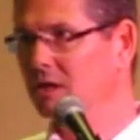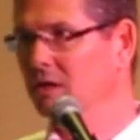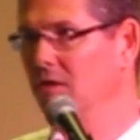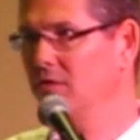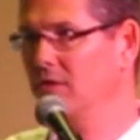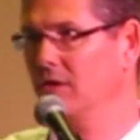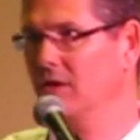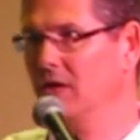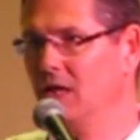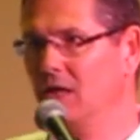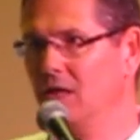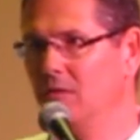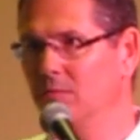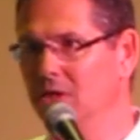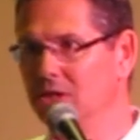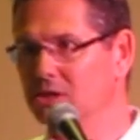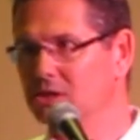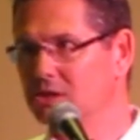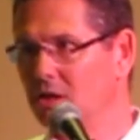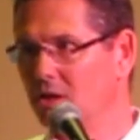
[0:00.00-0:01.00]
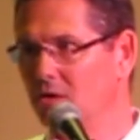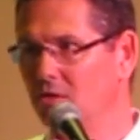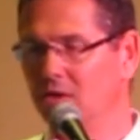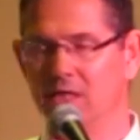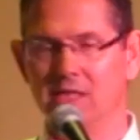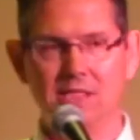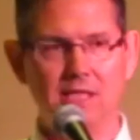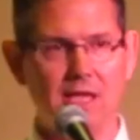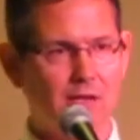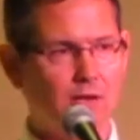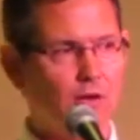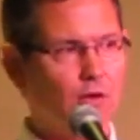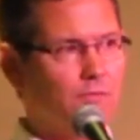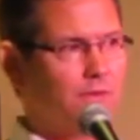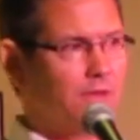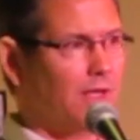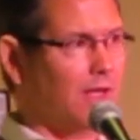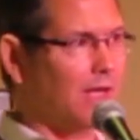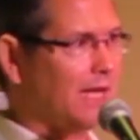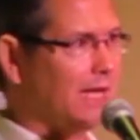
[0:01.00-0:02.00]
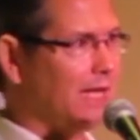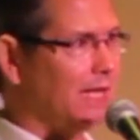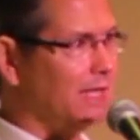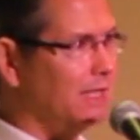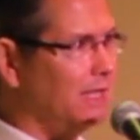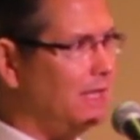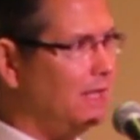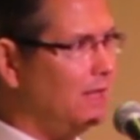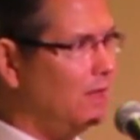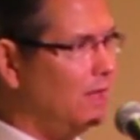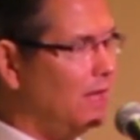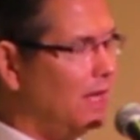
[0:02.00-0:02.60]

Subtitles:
you know, their enemies, slowly take over the land.